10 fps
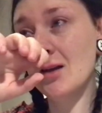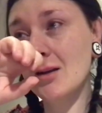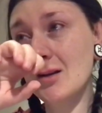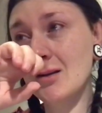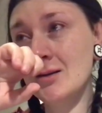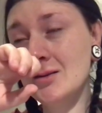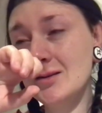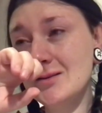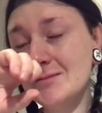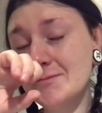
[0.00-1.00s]

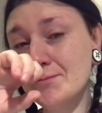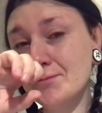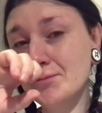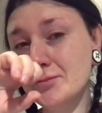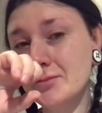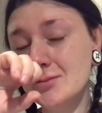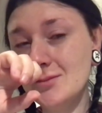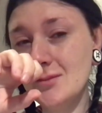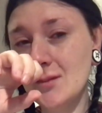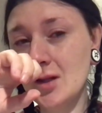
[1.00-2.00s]

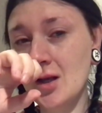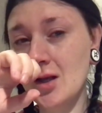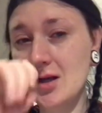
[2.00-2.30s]
[no speech]